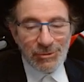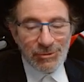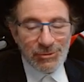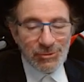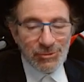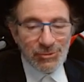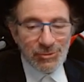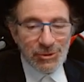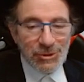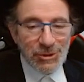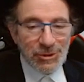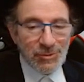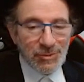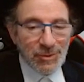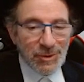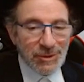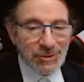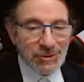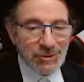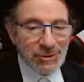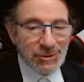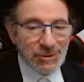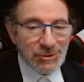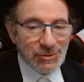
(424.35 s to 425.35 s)
to
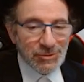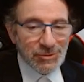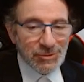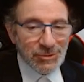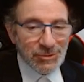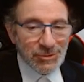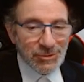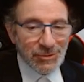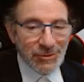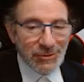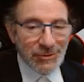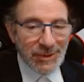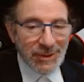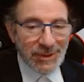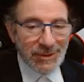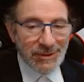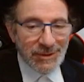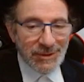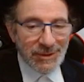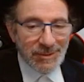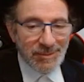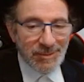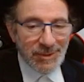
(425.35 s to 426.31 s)
g1 just to show that the